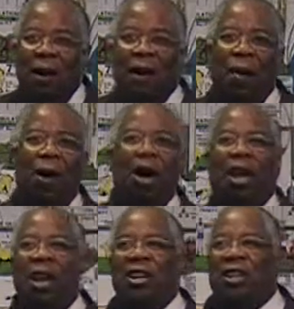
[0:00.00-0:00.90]
if I
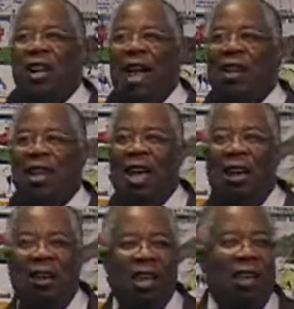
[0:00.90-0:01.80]
walk in here tonight and tell you
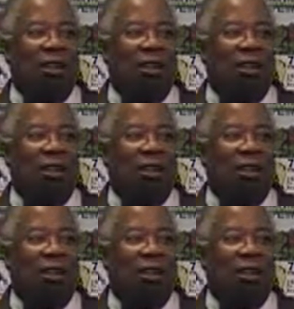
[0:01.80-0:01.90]
I can